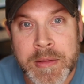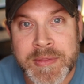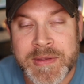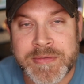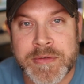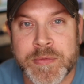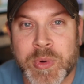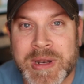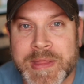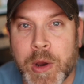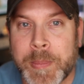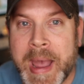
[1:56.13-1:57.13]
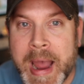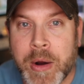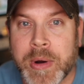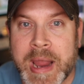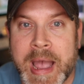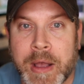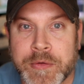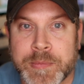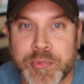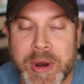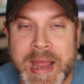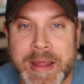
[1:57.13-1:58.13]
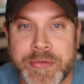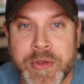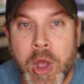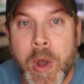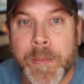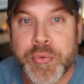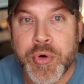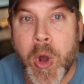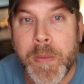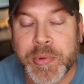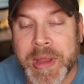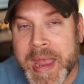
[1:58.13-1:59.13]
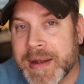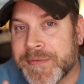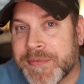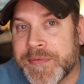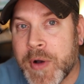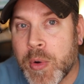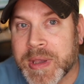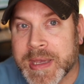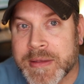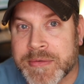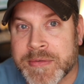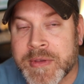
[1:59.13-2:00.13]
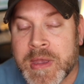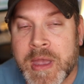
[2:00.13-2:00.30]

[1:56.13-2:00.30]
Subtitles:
This is one of their powerhouse brands, Pro Plan Focus.